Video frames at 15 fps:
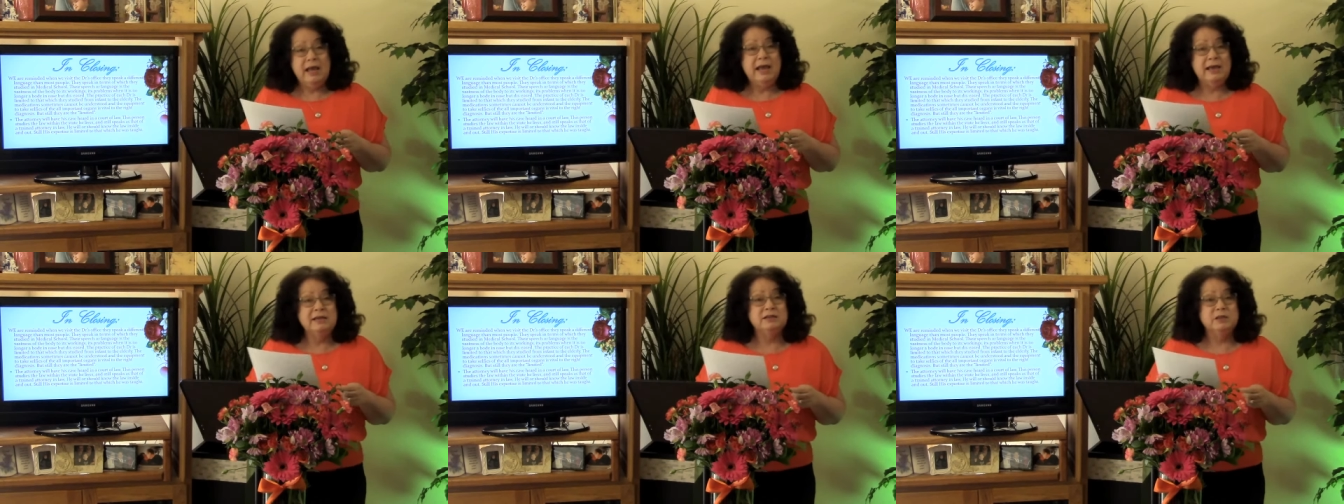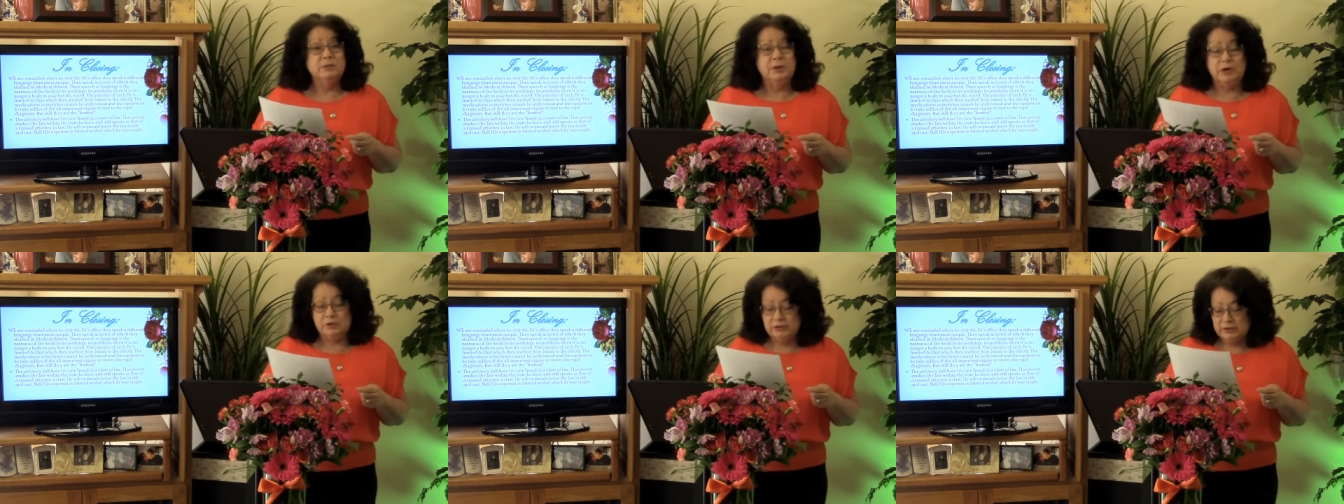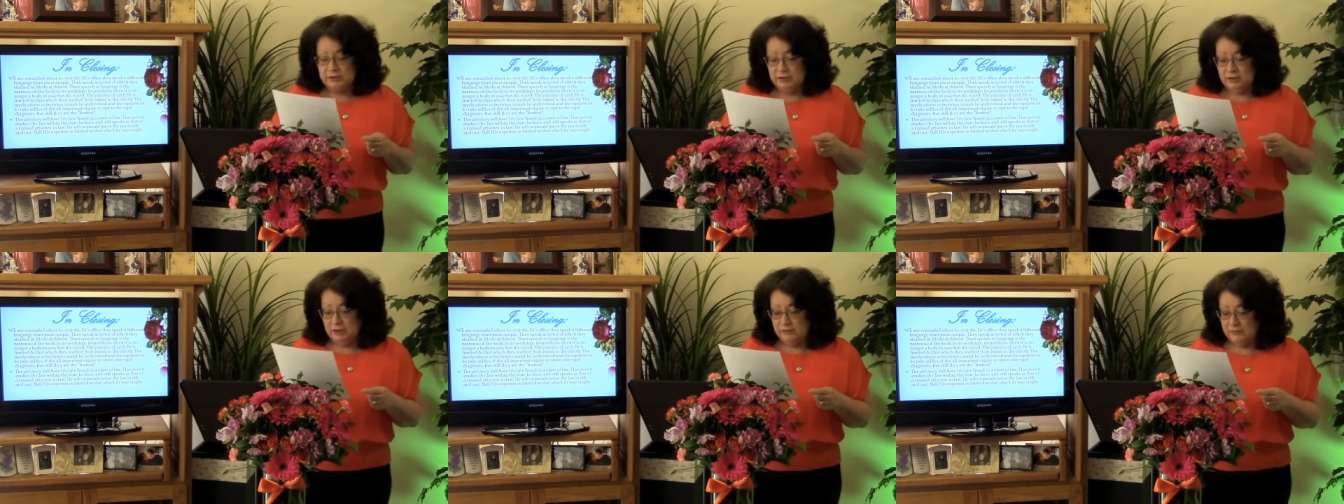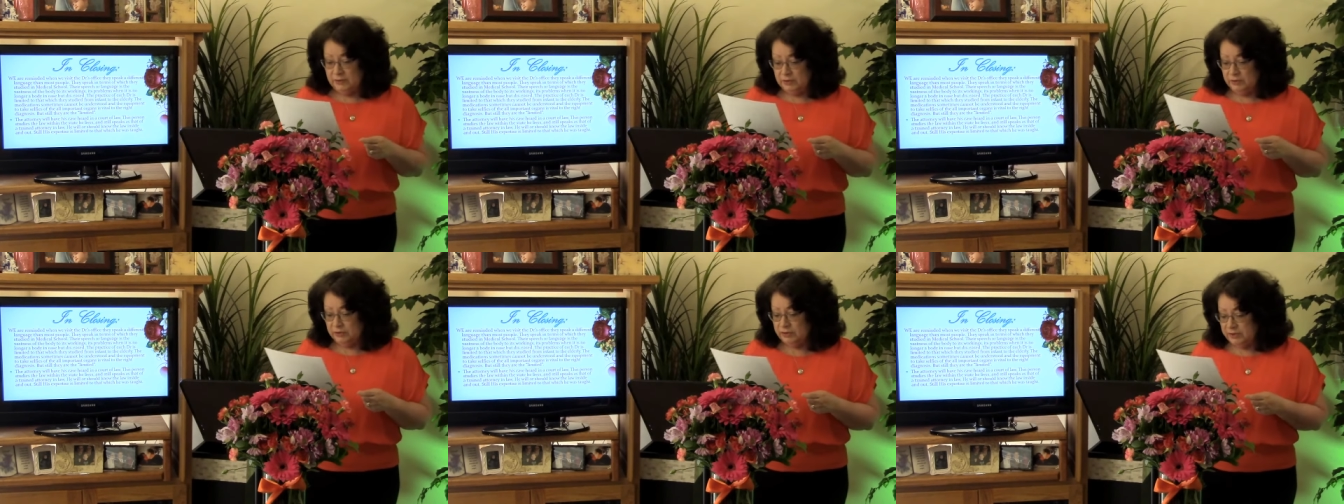As the person of
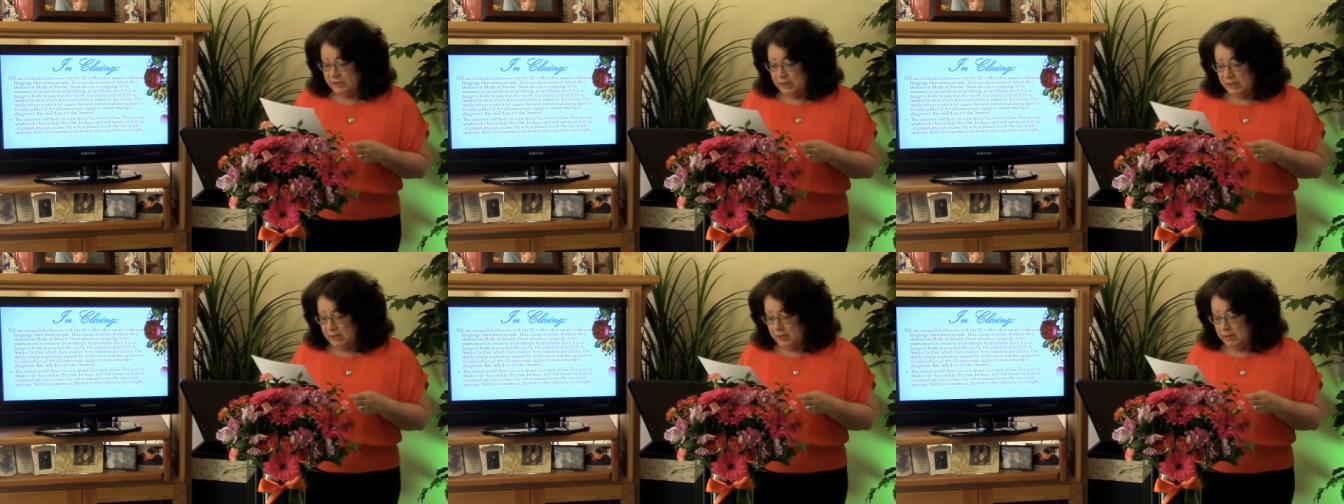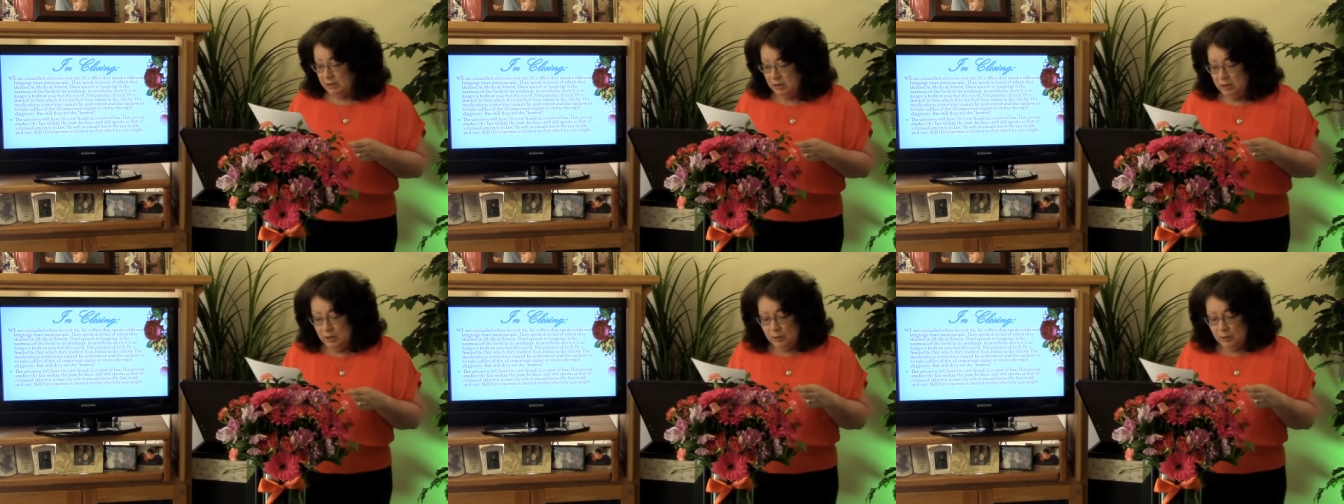understanding,